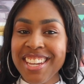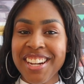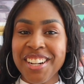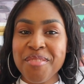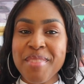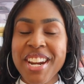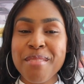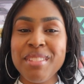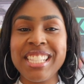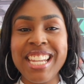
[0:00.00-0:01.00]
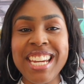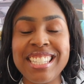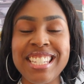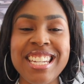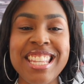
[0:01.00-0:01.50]
there, my name is
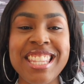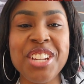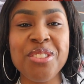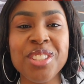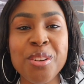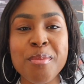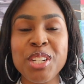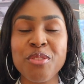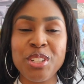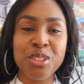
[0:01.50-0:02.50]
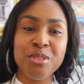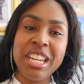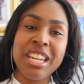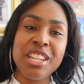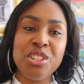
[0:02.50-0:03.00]
Lexi, and thank you so much for
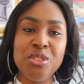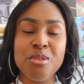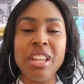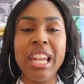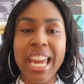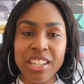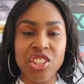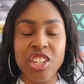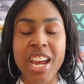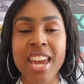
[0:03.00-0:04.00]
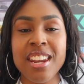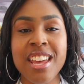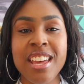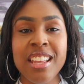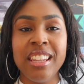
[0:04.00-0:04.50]
tuning in to the LexChat.
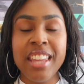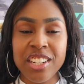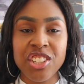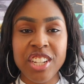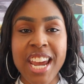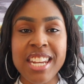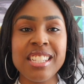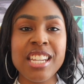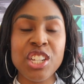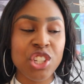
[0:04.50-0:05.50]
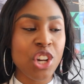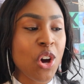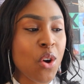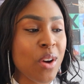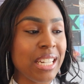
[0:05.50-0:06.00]
LexChat is a
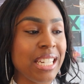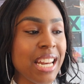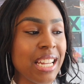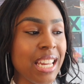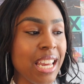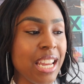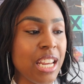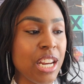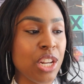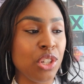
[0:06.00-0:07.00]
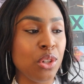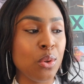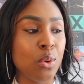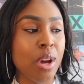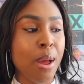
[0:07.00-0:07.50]
show dedicated
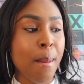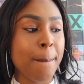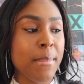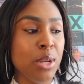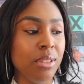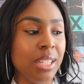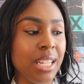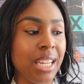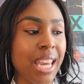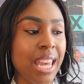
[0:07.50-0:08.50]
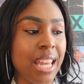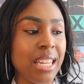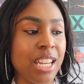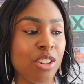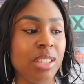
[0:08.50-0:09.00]
to music
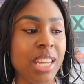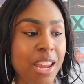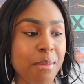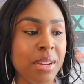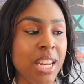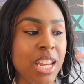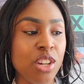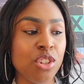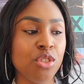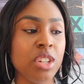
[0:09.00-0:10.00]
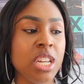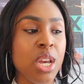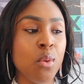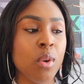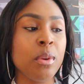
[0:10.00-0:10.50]
and the entertainment industry,
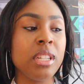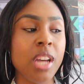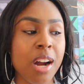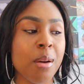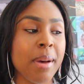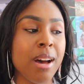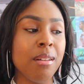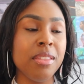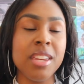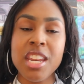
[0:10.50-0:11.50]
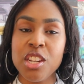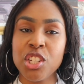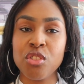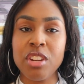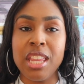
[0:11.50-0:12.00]
where we talk about the
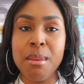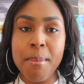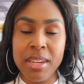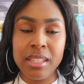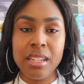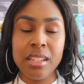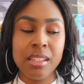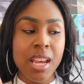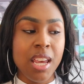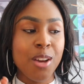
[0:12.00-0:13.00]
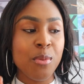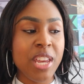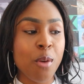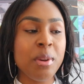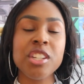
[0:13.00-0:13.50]
industry and the business, and we
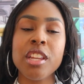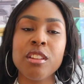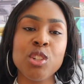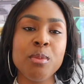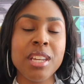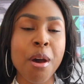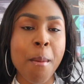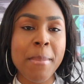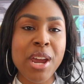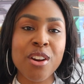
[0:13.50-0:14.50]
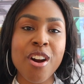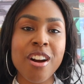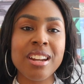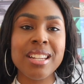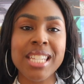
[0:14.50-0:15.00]
help each other to become better
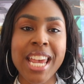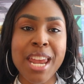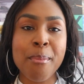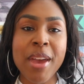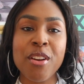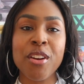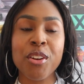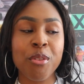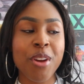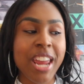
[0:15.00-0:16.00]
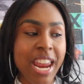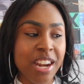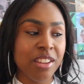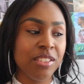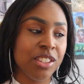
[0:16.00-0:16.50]
artists and better
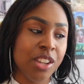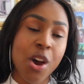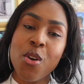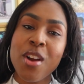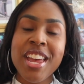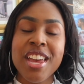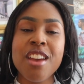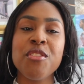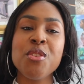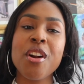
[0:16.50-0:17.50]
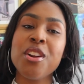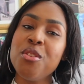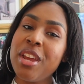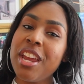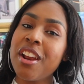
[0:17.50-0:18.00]
creatives. So if you are
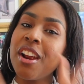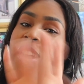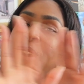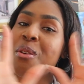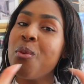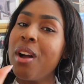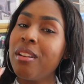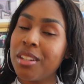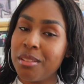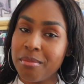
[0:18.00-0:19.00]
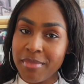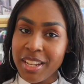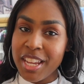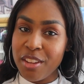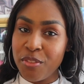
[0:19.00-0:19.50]
new here, welcome.
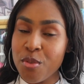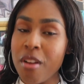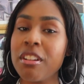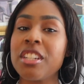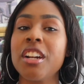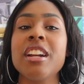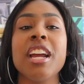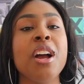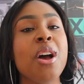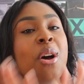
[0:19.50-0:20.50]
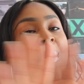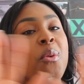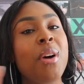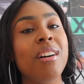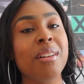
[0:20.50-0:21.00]
If you are returning,
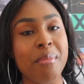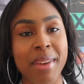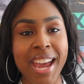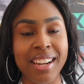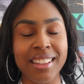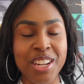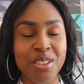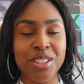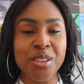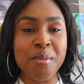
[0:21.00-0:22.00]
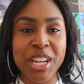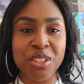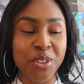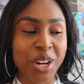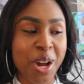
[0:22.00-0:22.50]
welcome back. Thank you so
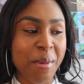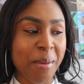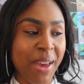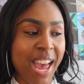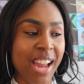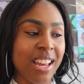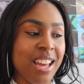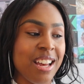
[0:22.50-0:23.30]
much for coming back.